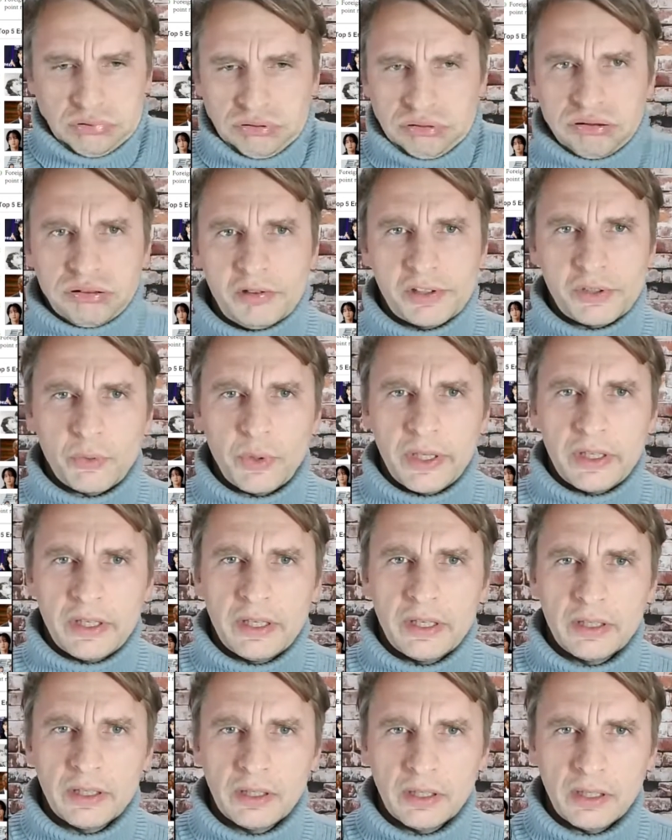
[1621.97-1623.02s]
squid.
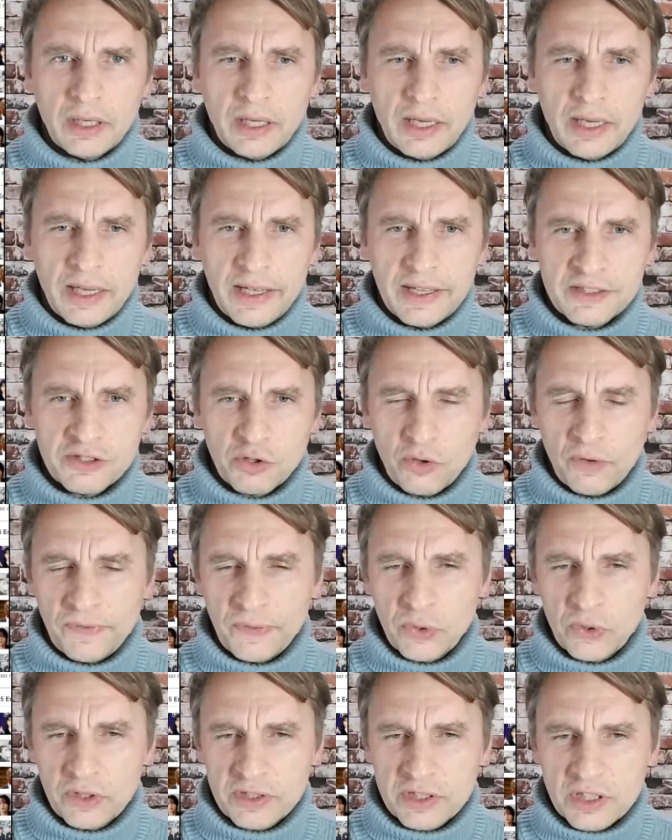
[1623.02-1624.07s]
So if
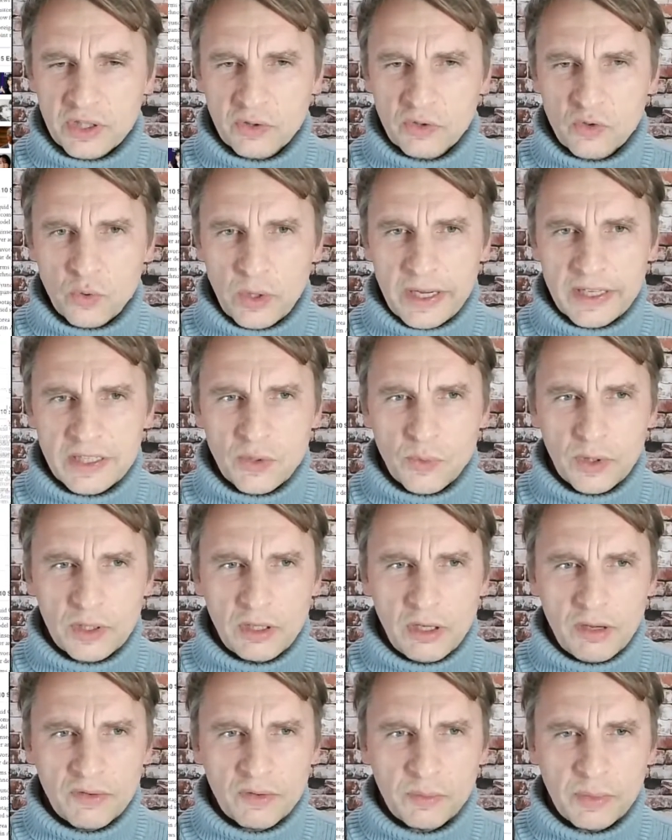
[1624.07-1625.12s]
you're a dry squid
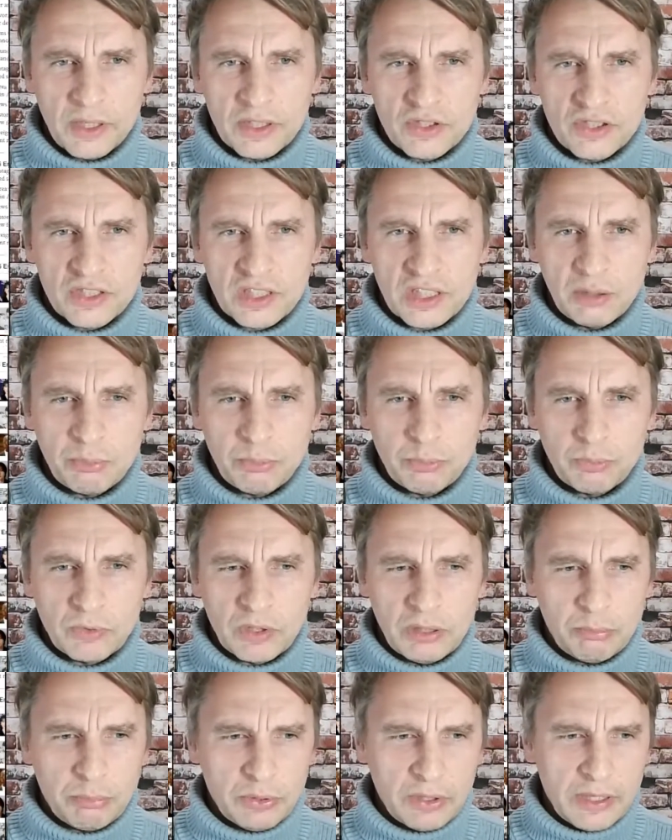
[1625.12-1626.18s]
lover, man, just
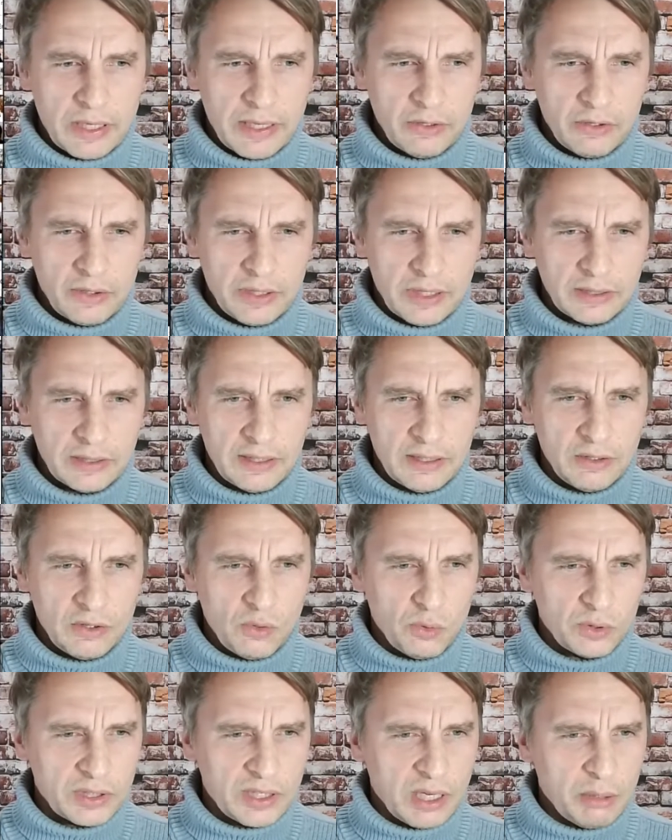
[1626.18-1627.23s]
keep an eye on that. I don't know
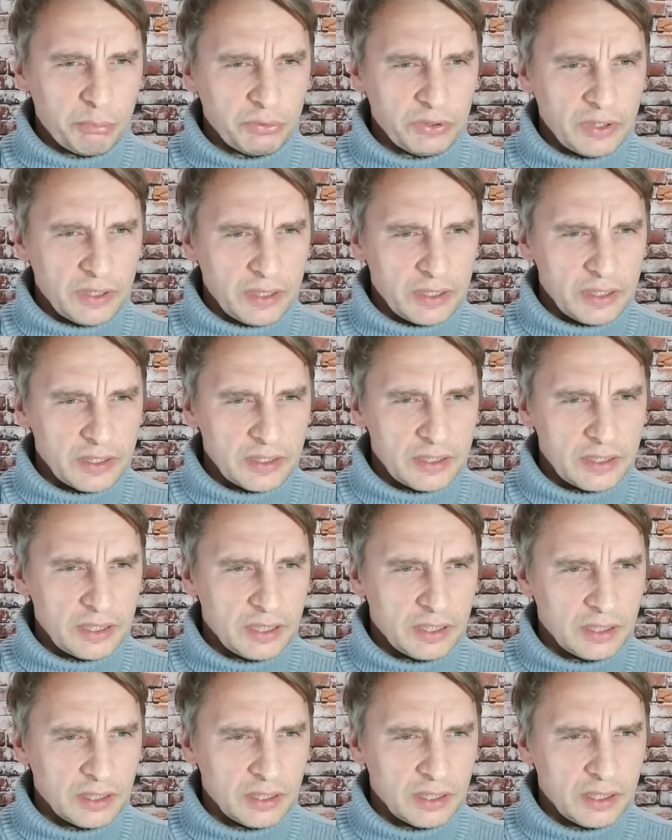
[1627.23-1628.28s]
what company that is.
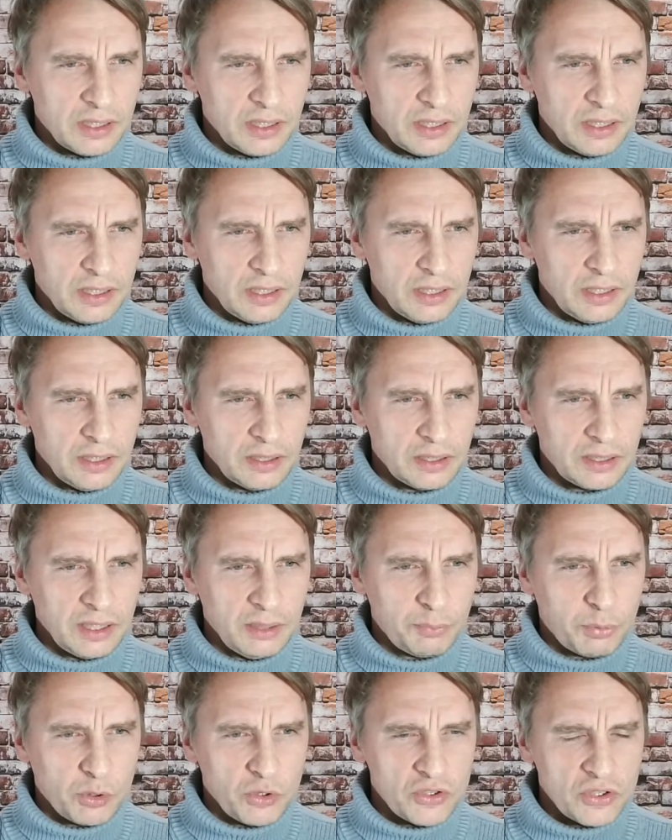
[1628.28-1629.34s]
The
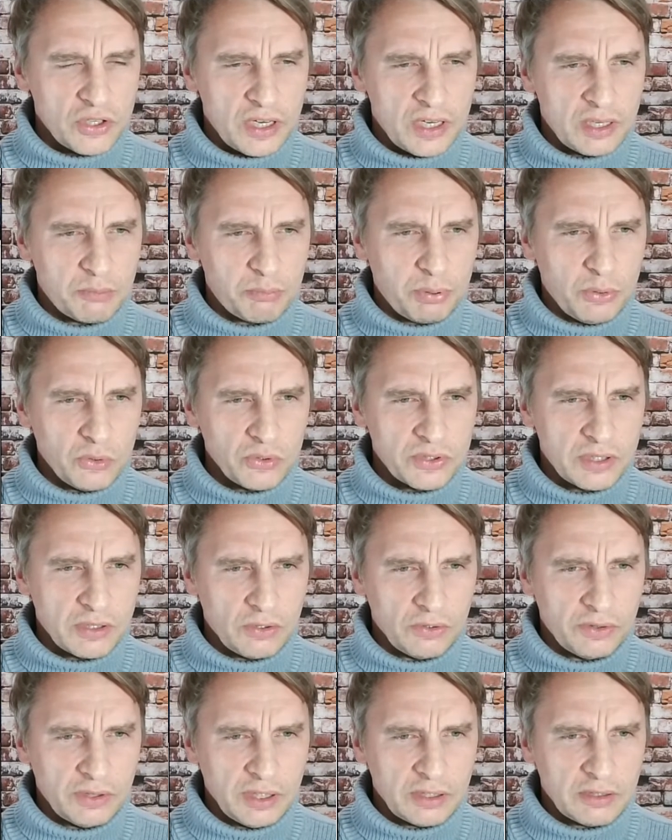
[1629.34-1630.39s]
clip posted
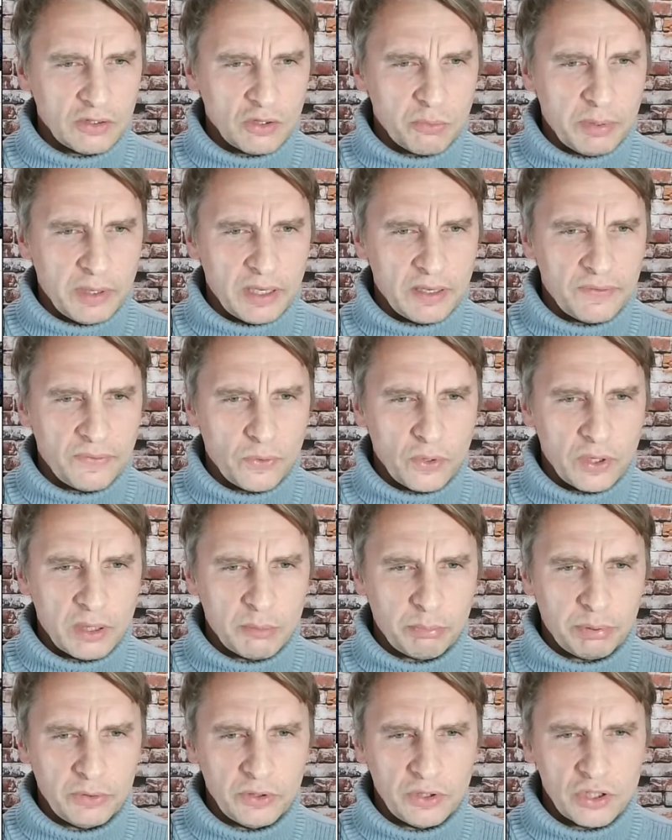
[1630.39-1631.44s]
on TikTok by a foreign
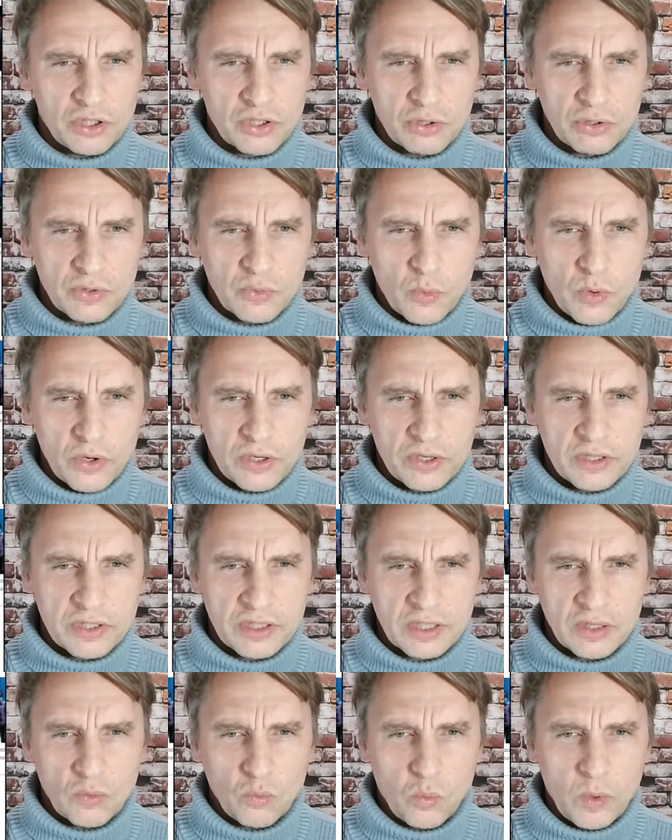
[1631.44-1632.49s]
employee, shows workers
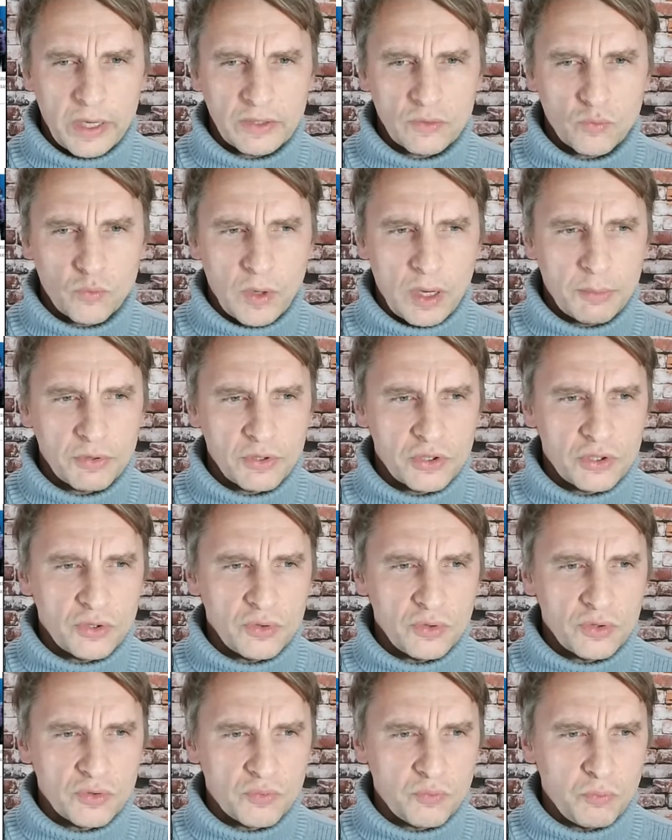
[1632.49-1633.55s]
in white rubber
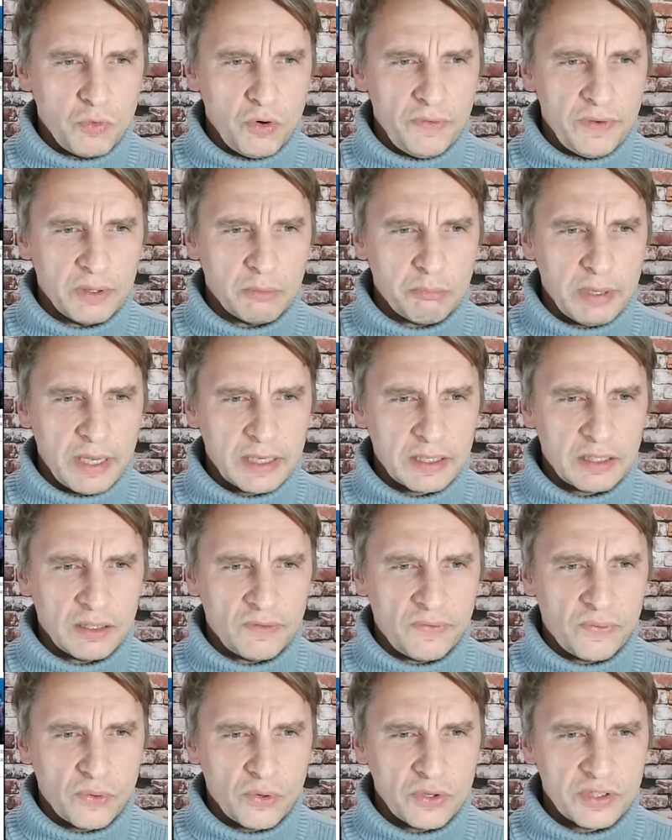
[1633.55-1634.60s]
shoes moving back
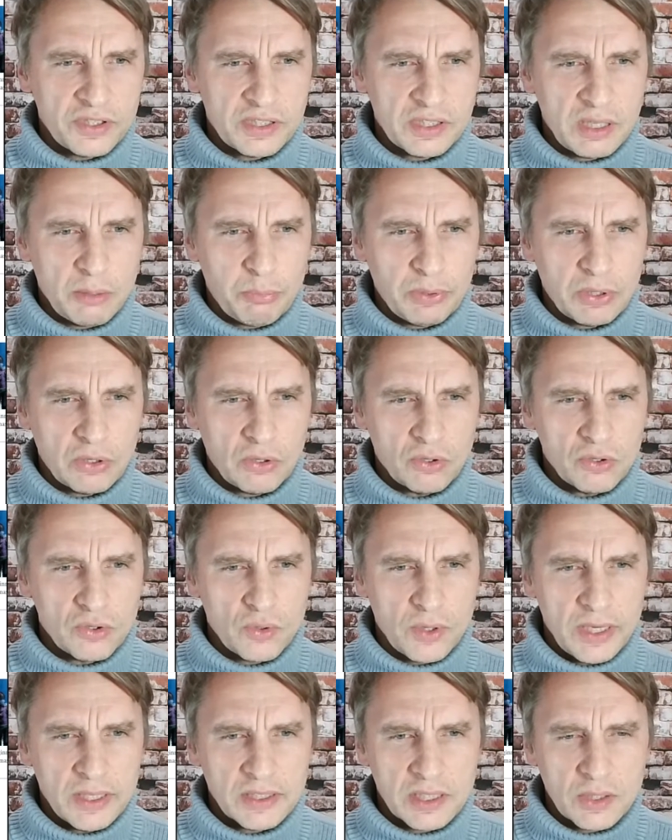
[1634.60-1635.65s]
and forth, stepping on
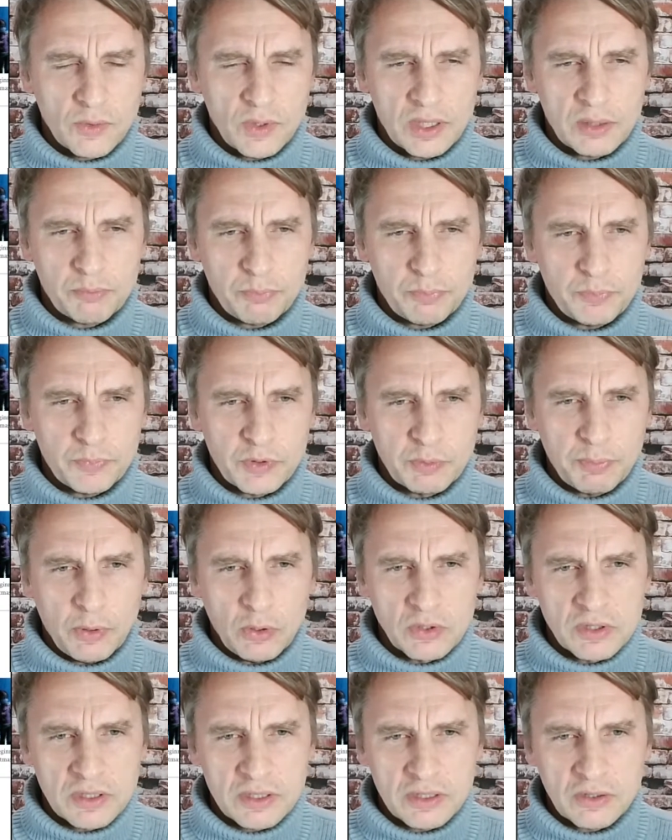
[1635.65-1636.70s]
dried squid,
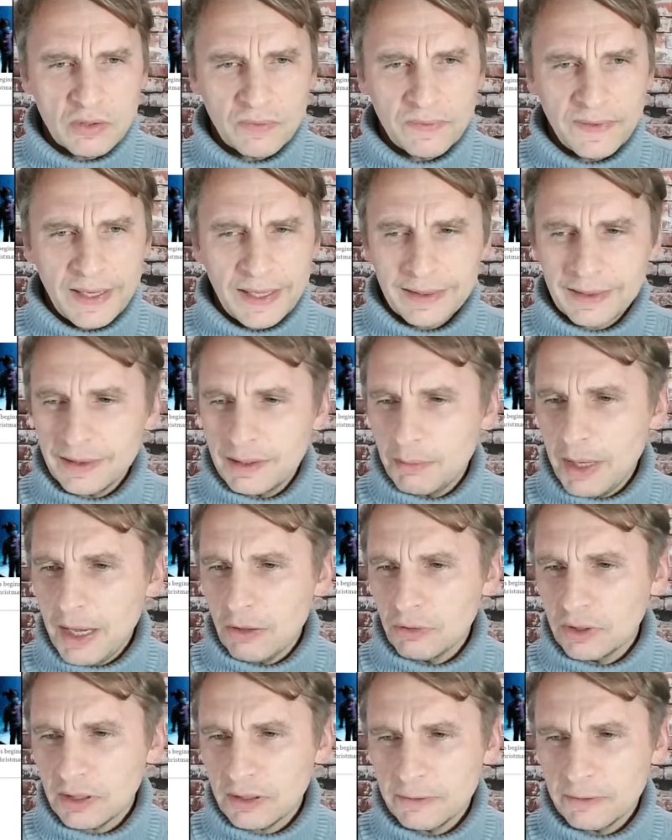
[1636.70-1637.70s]
supposedly to flatten them out.